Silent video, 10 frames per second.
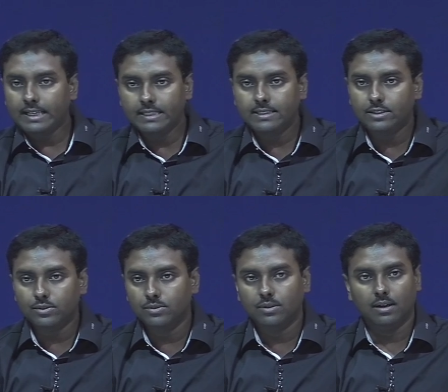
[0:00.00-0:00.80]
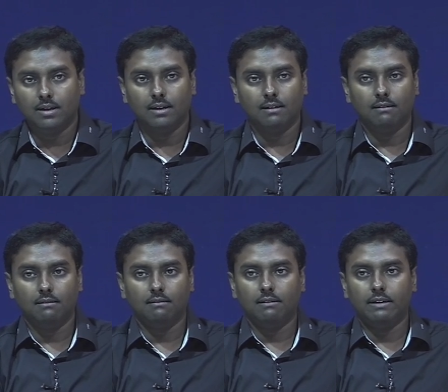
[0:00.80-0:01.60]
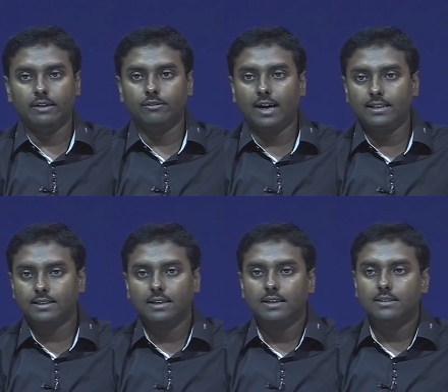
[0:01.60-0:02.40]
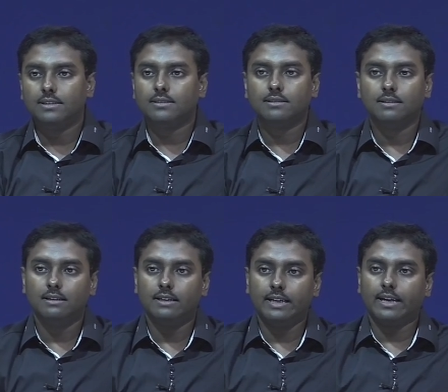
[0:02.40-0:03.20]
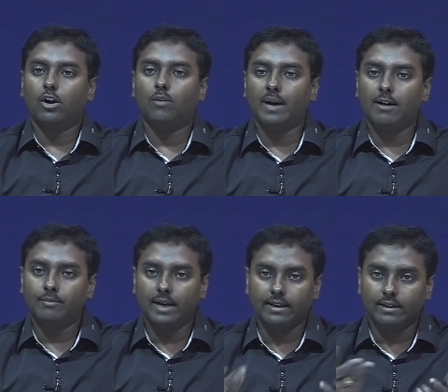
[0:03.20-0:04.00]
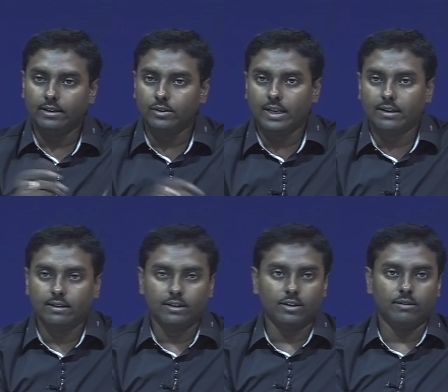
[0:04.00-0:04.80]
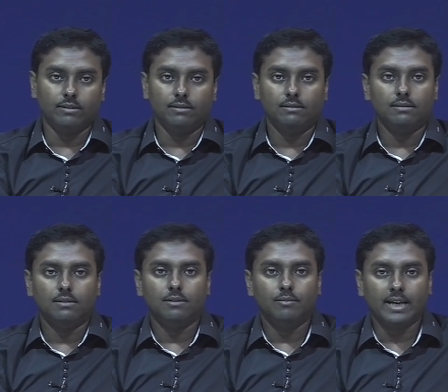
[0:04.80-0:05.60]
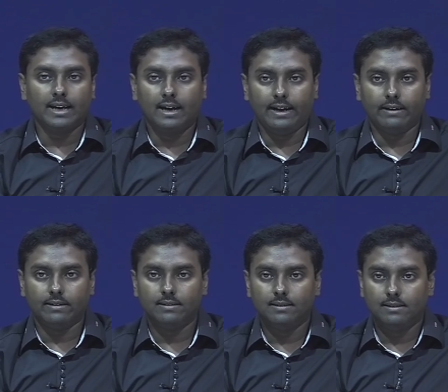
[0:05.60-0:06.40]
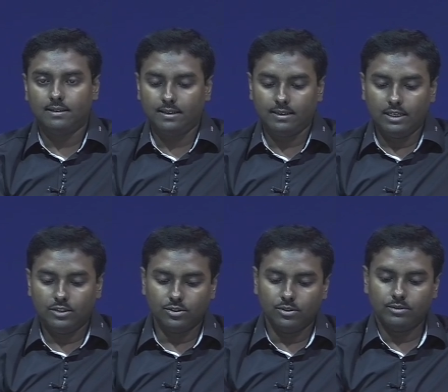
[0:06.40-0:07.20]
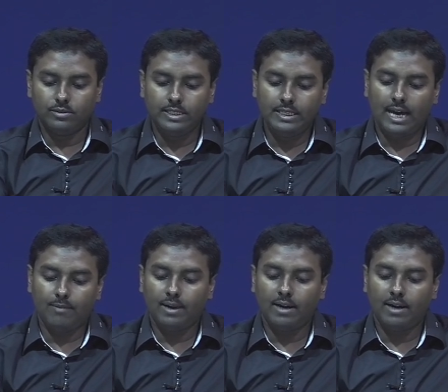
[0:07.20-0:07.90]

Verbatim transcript: easy to uh, devise just take a op amp and you can you can make an adder right. So, 3 op